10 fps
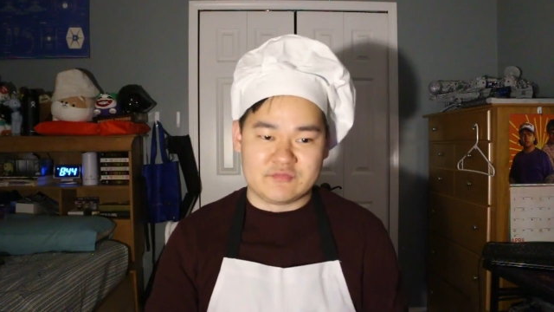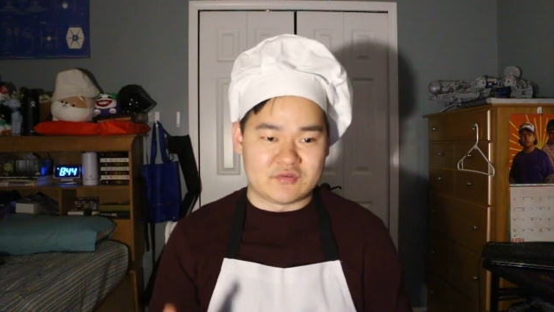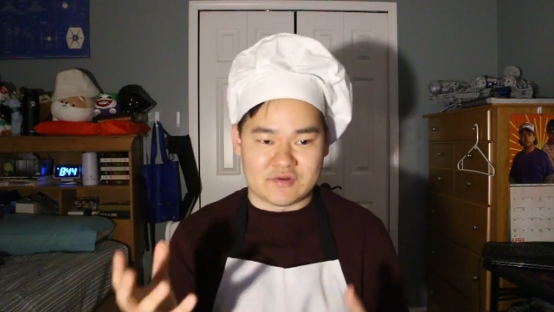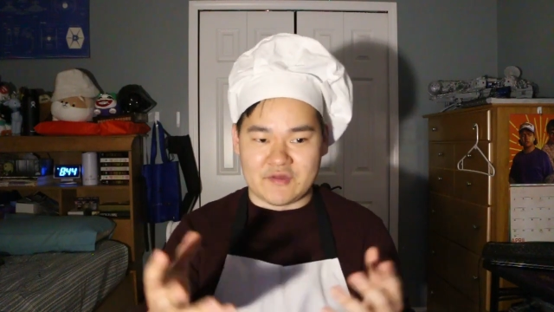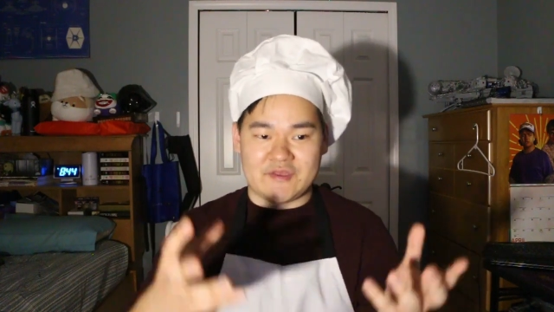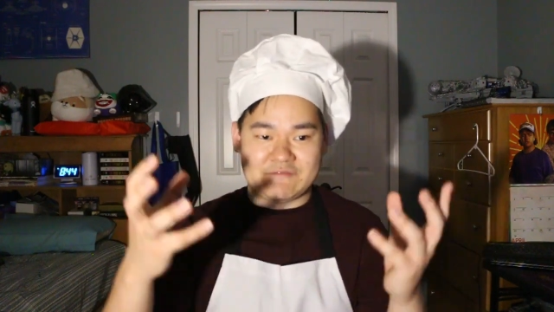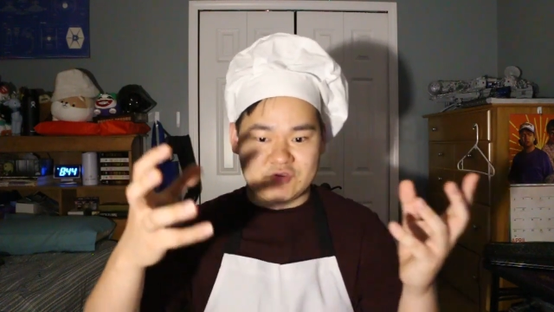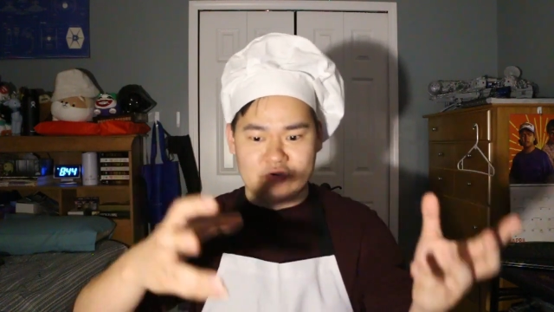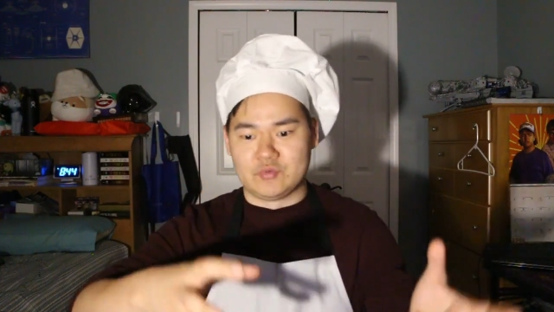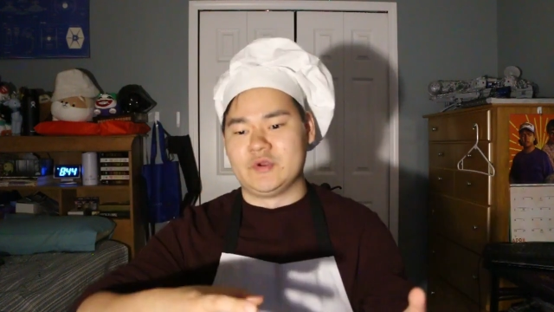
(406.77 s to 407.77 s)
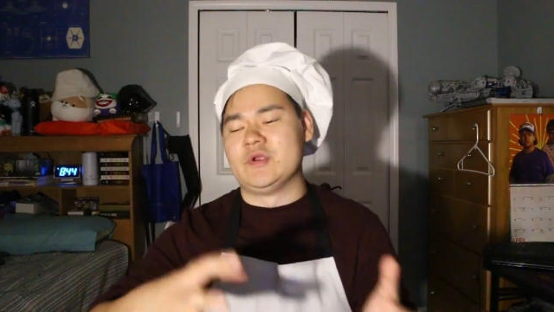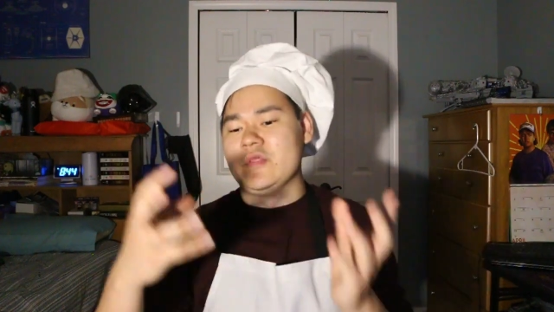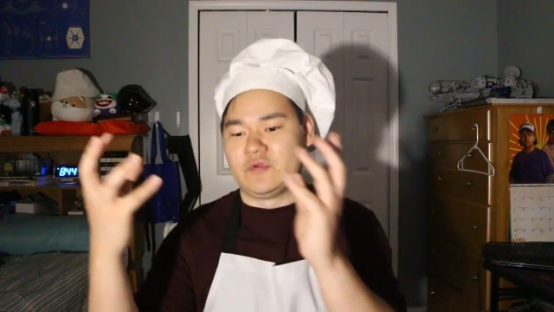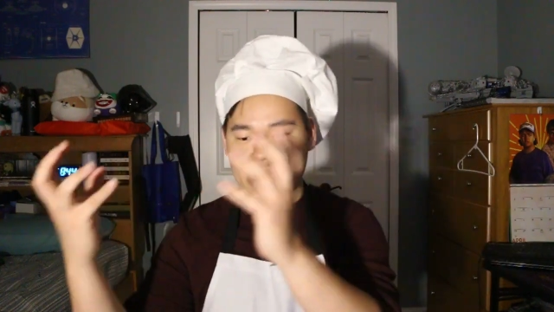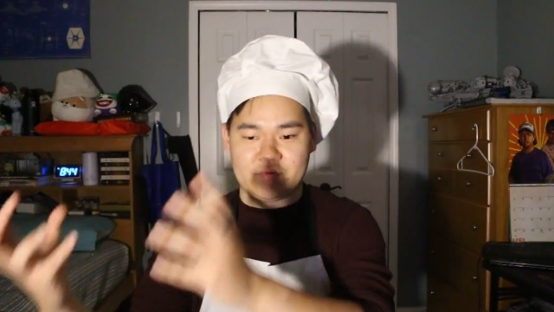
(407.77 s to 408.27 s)
so now they have to go to
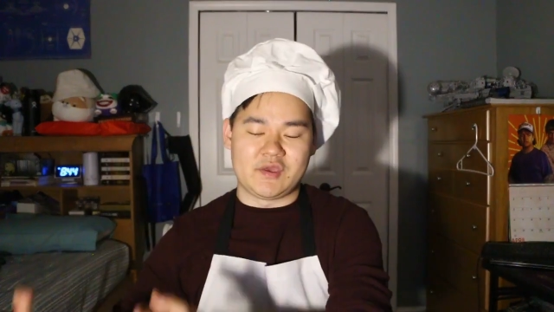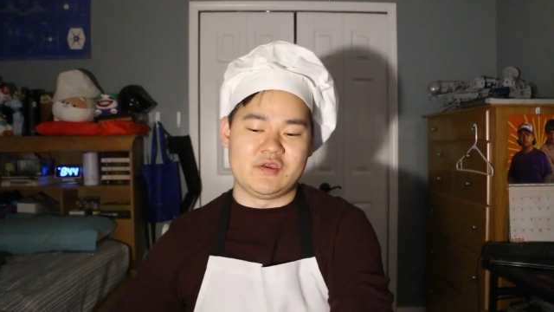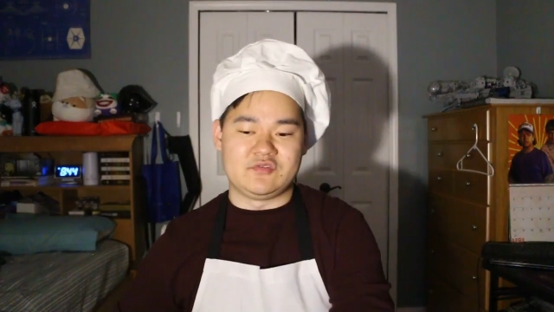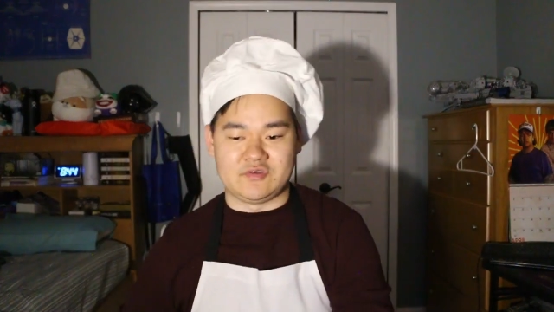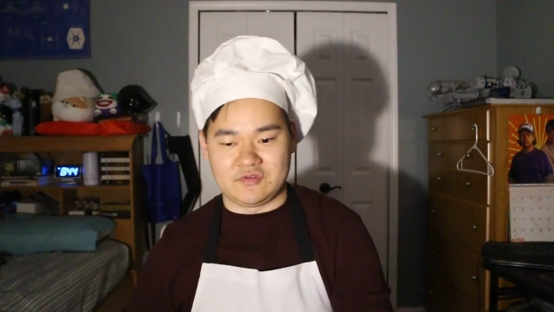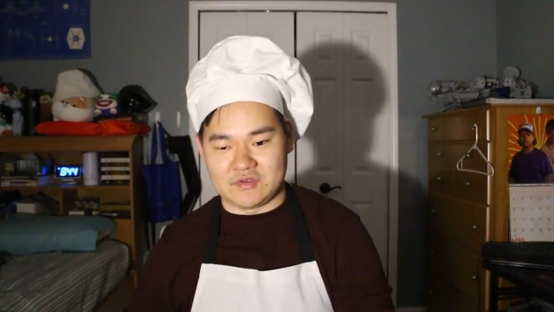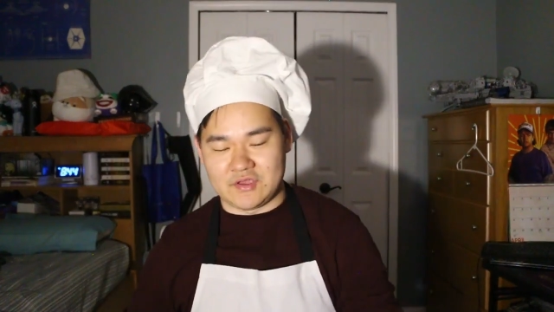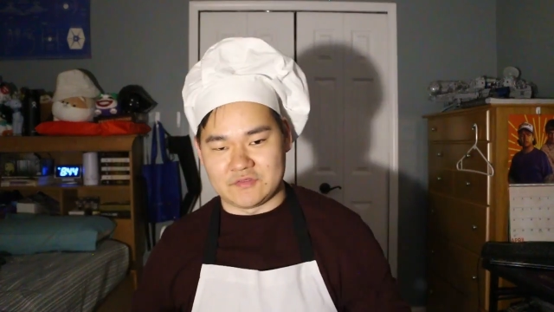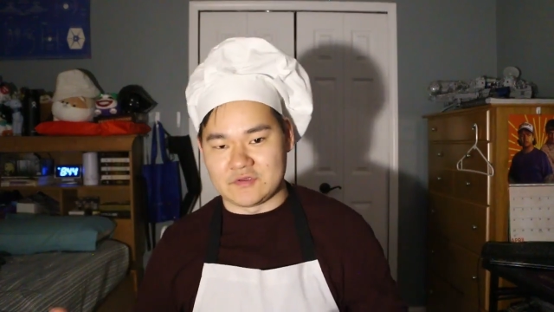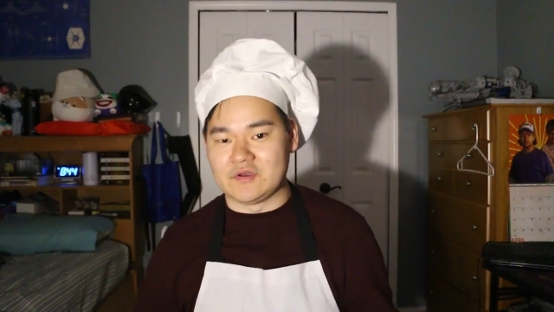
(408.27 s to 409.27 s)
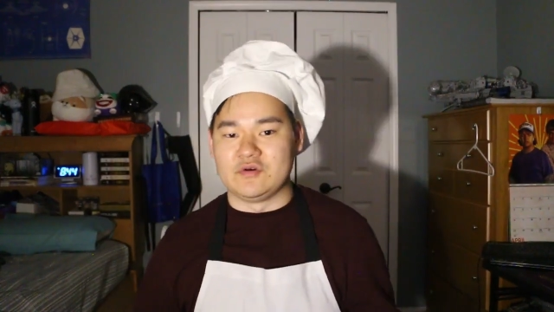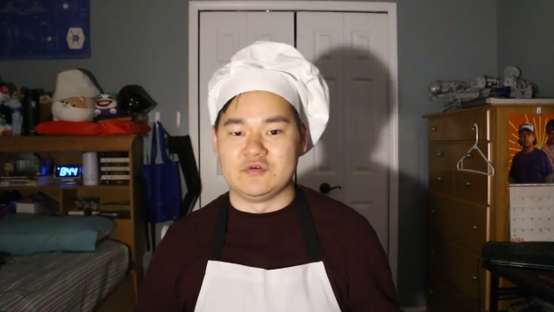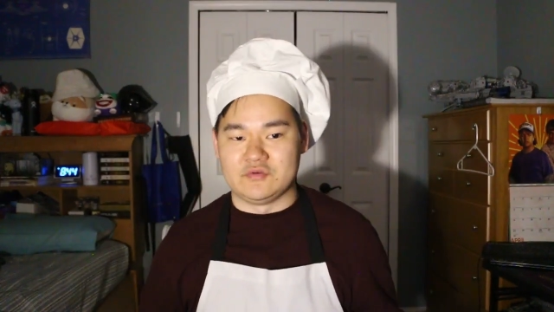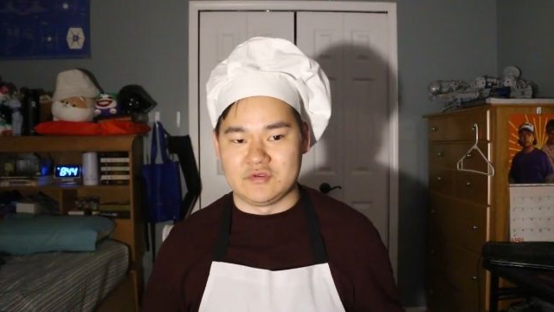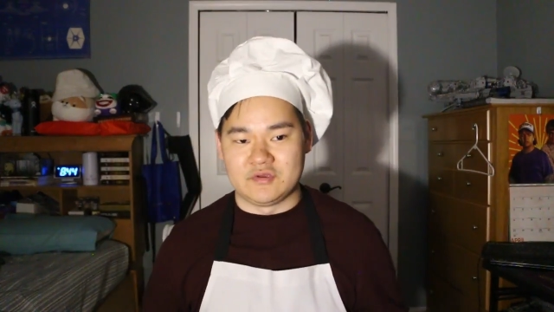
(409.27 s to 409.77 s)
another location to get the
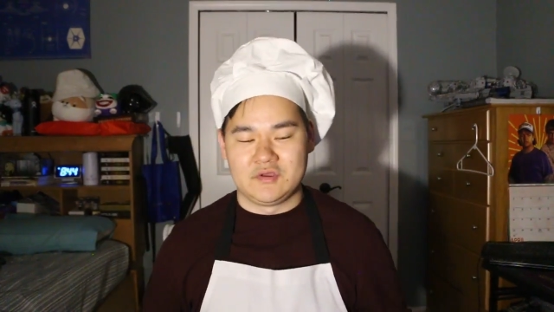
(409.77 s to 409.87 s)
code